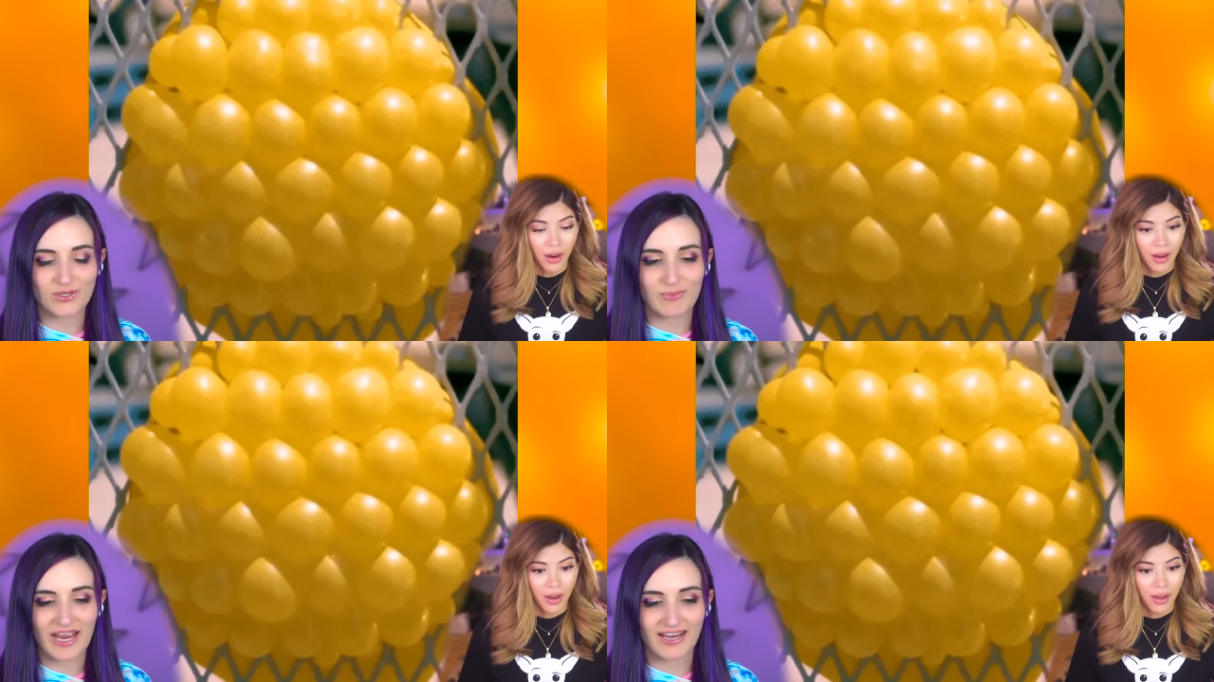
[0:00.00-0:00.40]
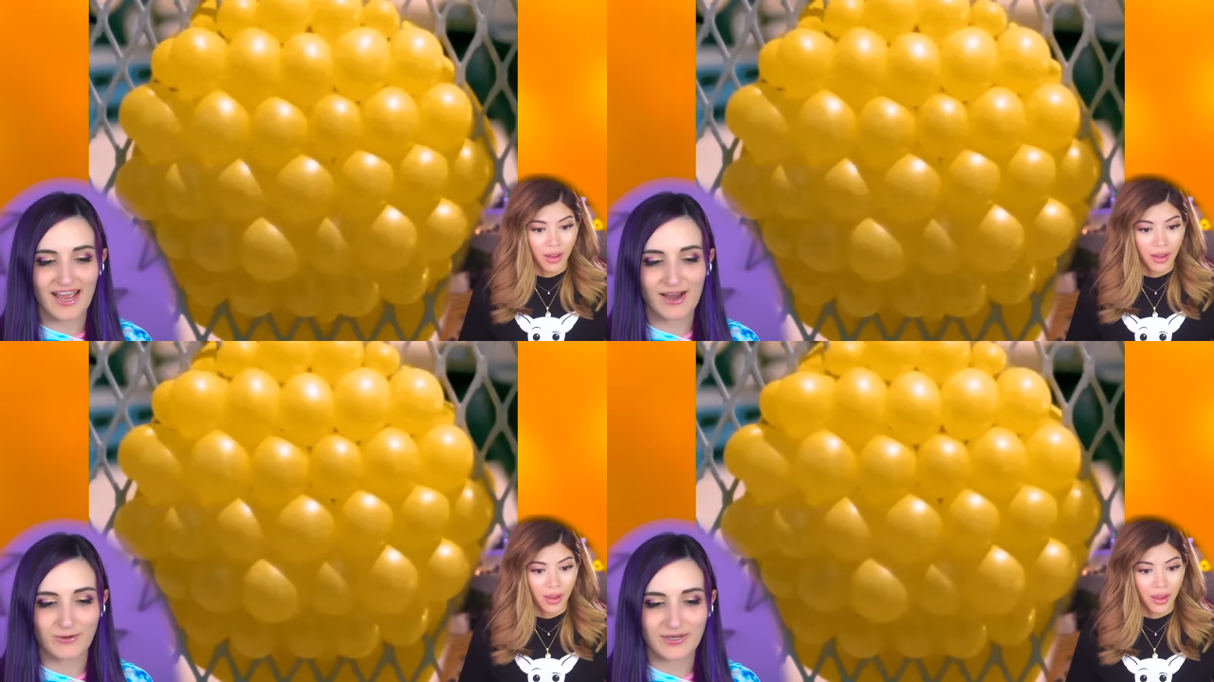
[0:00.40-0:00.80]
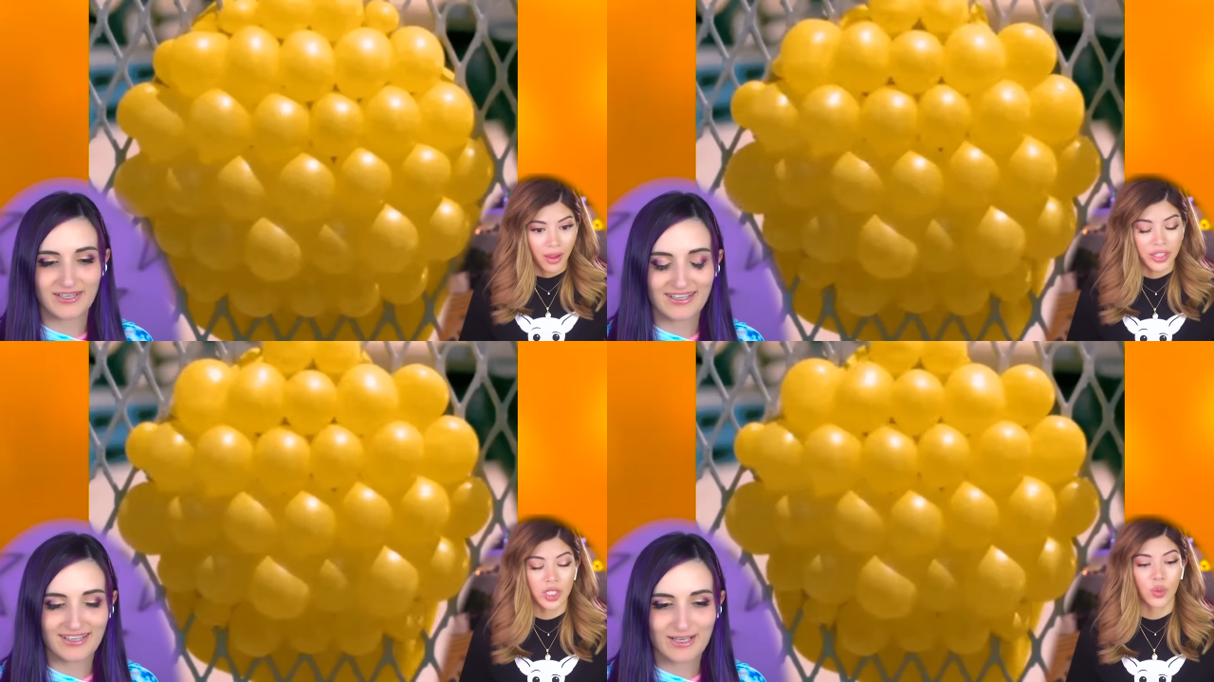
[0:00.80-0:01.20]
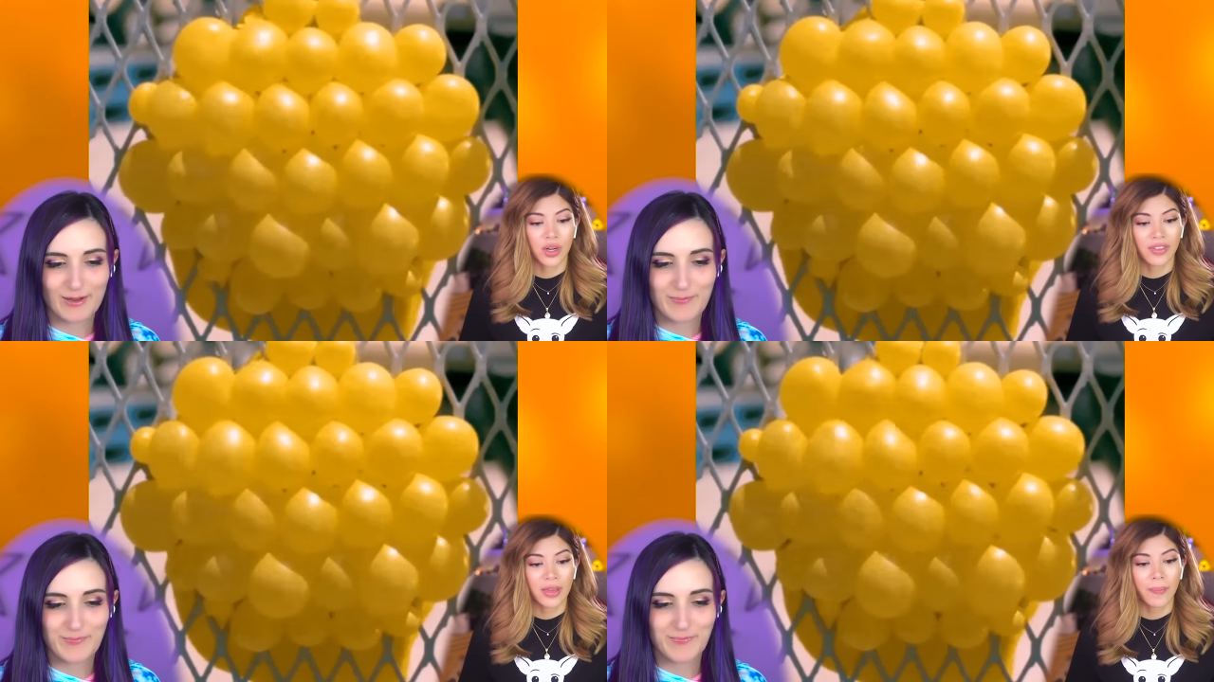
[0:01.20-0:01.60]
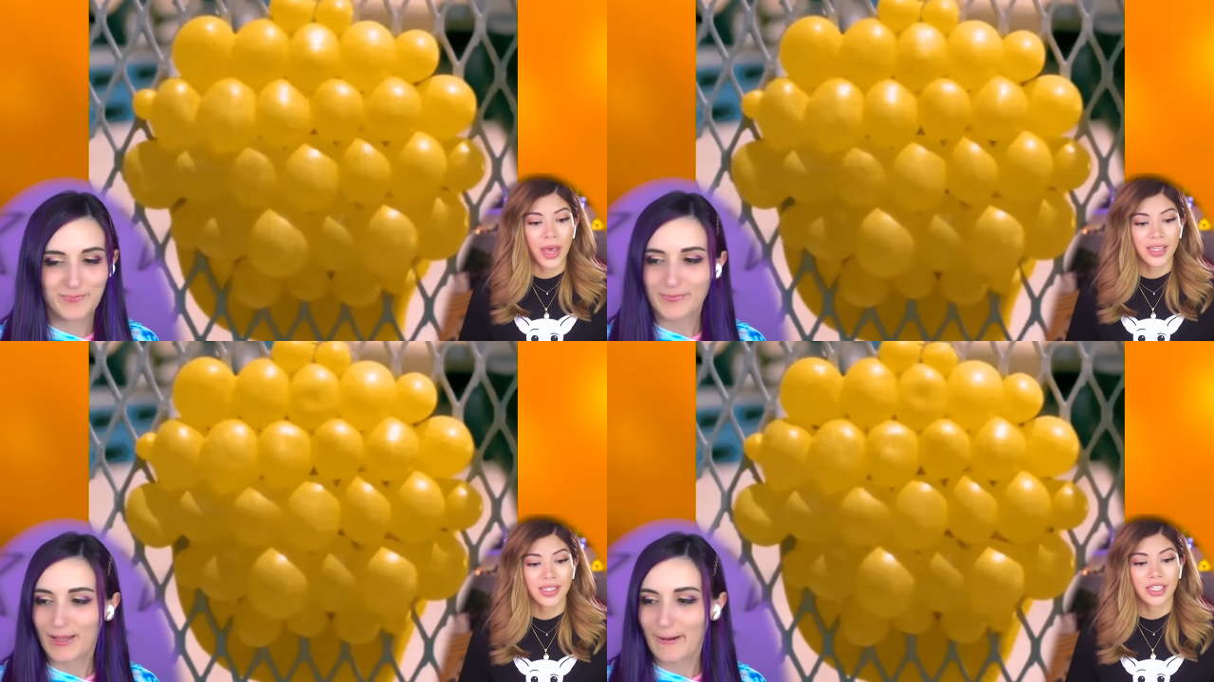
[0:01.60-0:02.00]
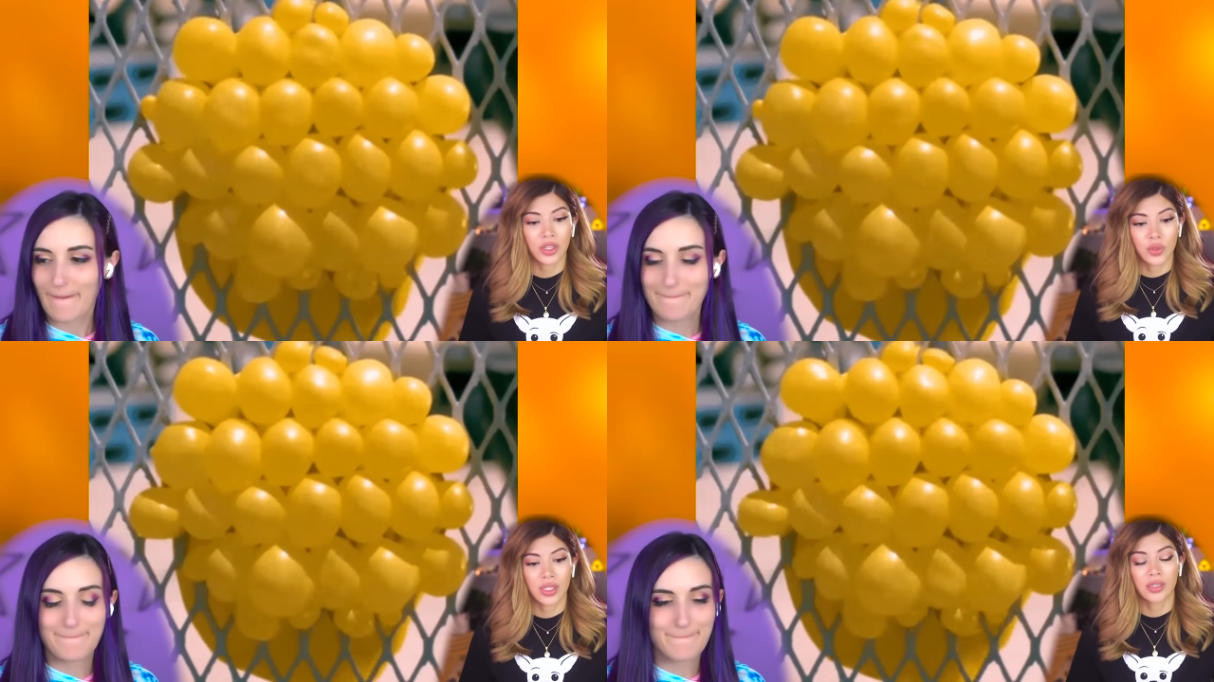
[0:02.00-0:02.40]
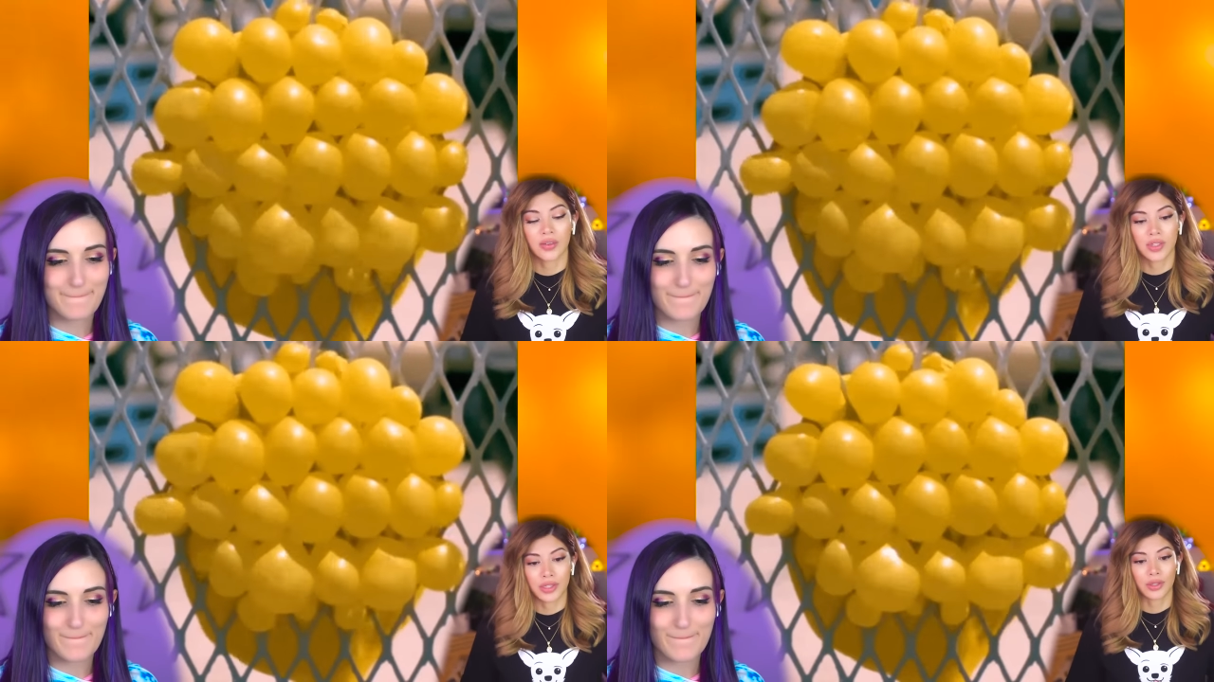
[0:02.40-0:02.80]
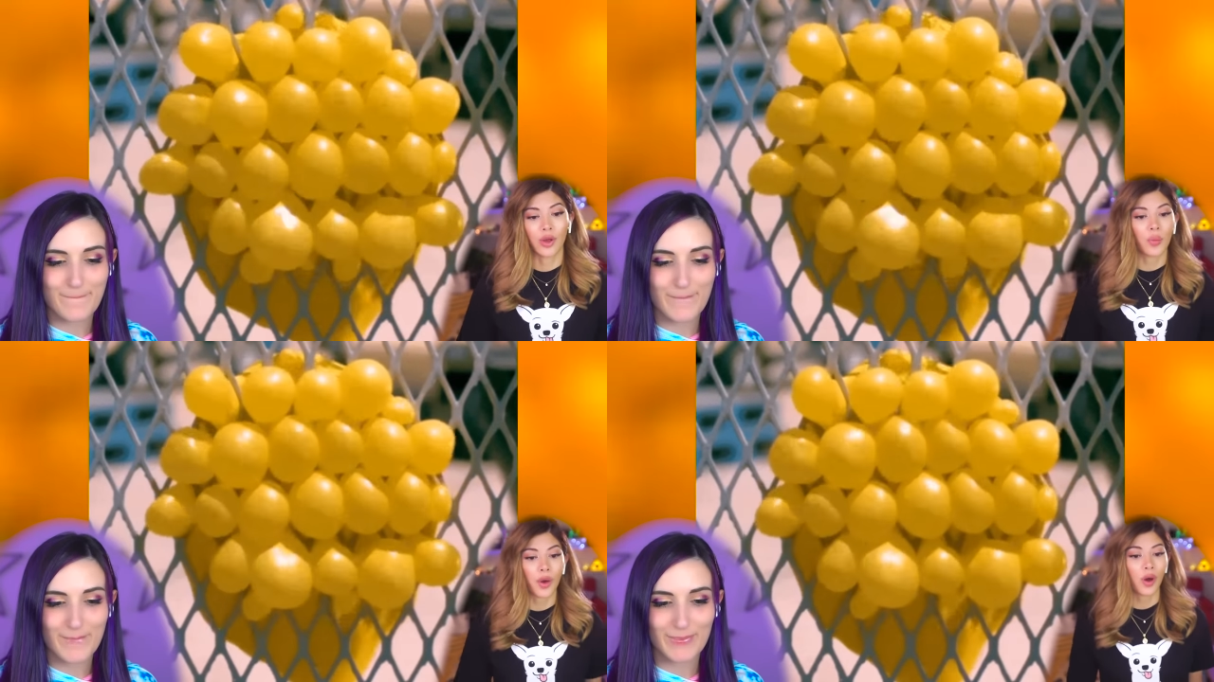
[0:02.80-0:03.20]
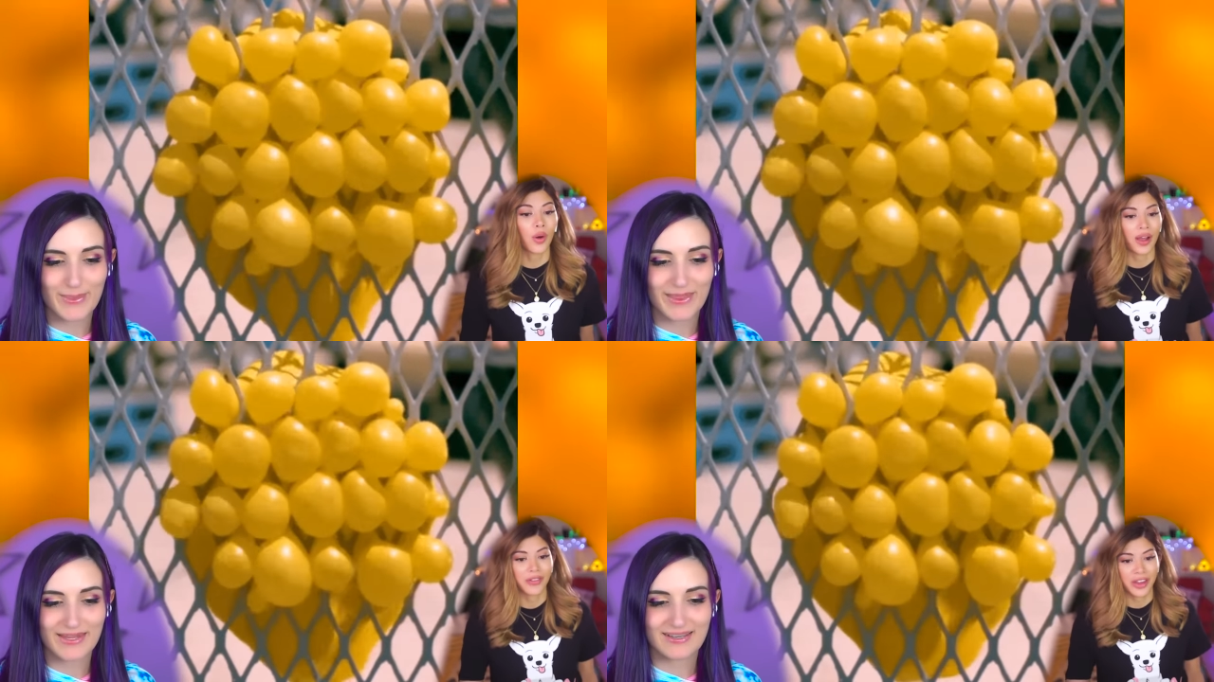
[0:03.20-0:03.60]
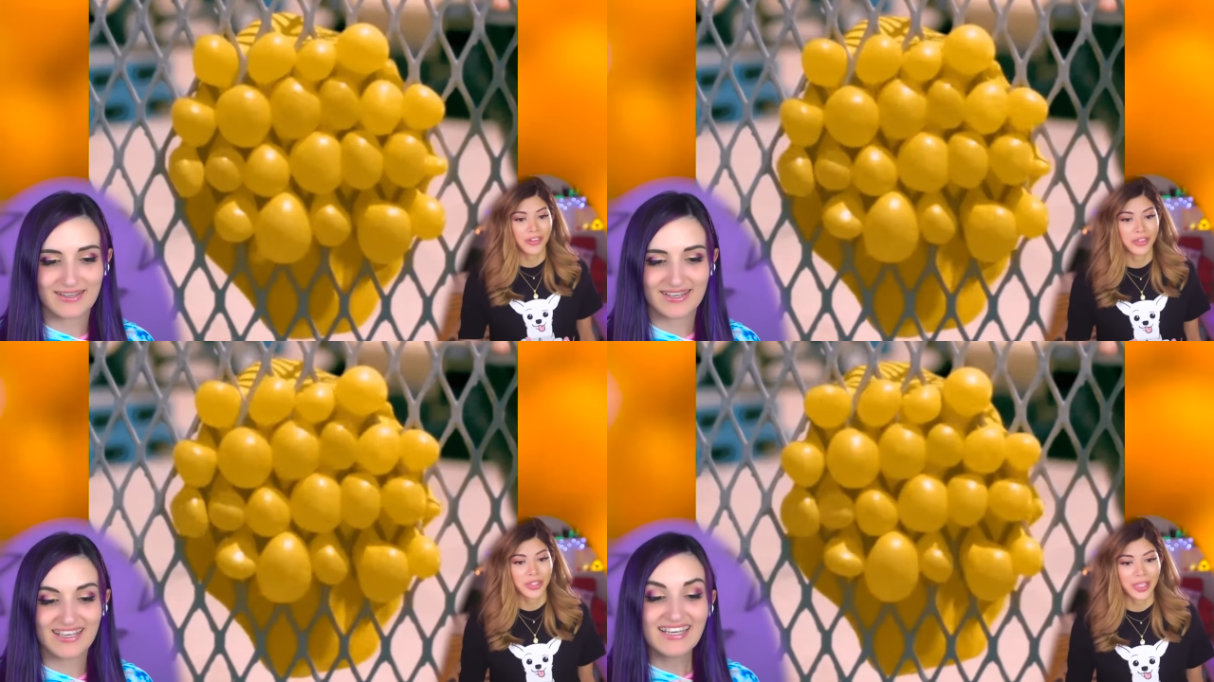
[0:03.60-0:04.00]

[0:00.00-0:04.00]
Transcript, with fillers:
Speaker 1: falls back
Speaker 2: out. This is one of the best uses of slow-mo I've ever